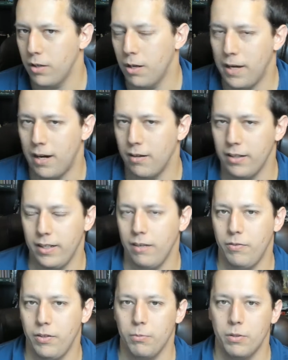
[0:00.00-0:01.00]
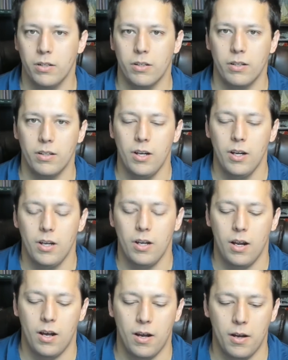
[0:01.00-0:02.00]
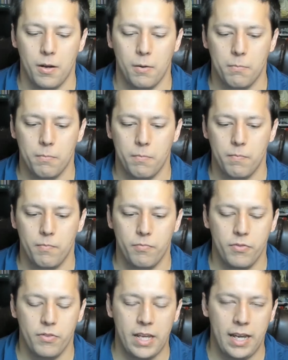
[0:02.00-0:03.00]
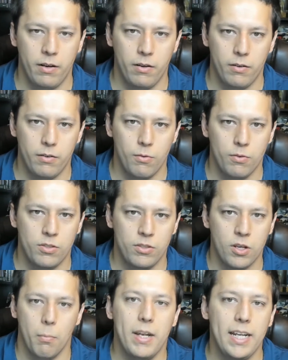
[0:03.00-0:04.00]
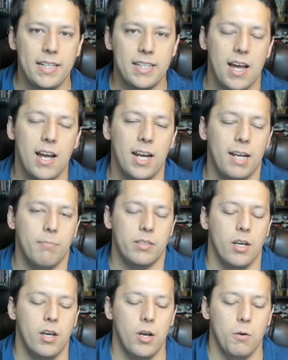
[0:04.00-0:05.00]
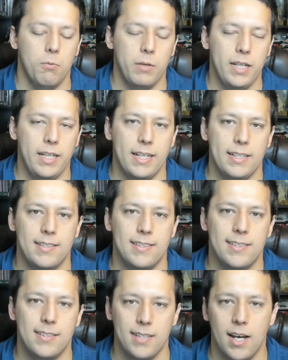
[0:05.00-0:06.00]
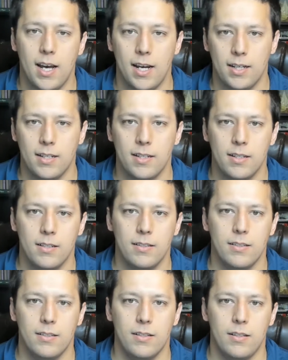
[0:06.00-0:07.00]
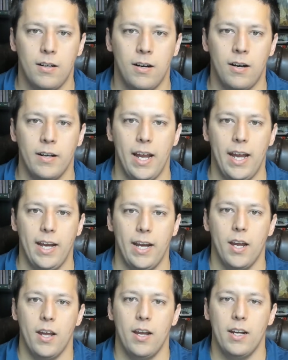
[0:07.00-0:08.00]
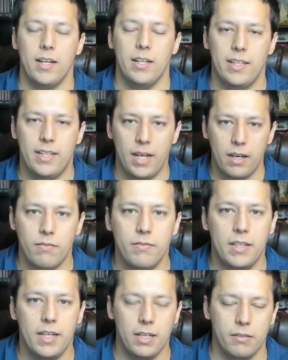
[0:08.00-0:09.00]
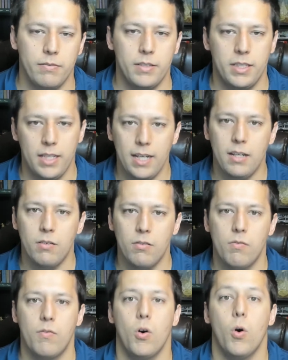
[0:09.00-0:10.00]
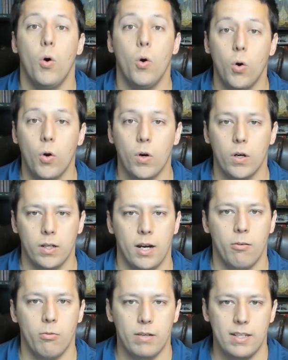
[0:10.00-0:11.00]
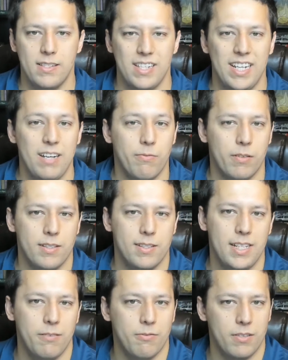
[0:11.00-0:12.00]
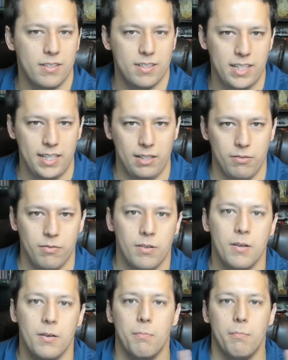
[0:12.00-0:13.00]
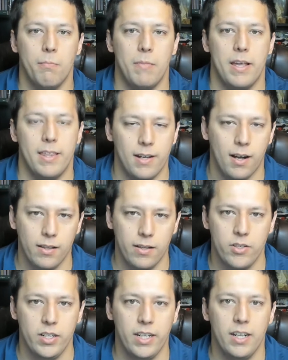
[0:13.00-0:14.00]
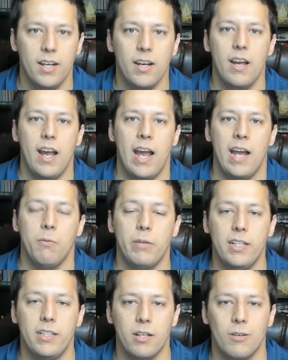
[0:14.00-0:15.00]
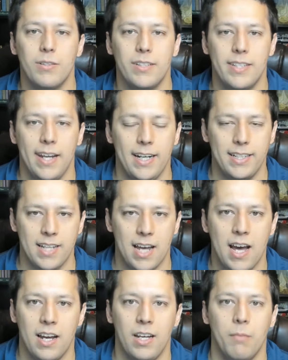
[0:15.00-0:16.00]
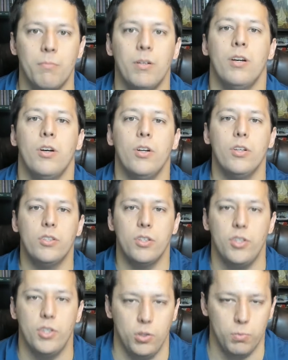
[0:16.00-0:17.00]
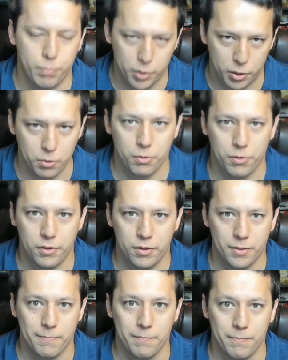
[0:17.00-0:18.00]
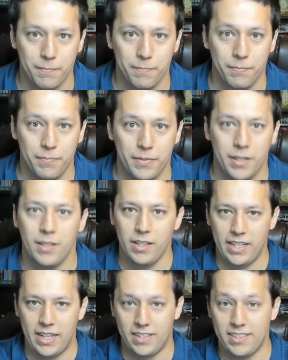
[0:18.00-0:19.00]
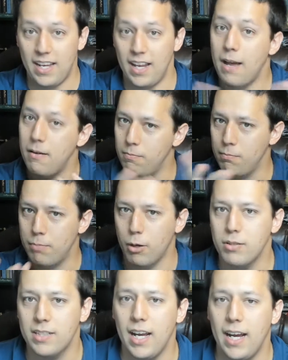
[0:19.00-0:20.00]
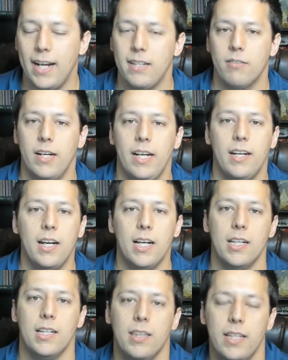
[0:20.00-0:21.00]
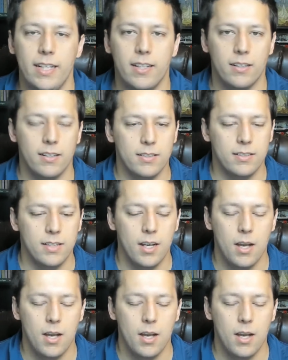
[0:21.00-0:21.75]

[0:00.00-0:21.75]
about it, if you will, or that so many times we get stuck on a give, give, give, or a receive, receive, receive methodology, and we don't take time to do both. Catch that? Both sides, right? Leaders,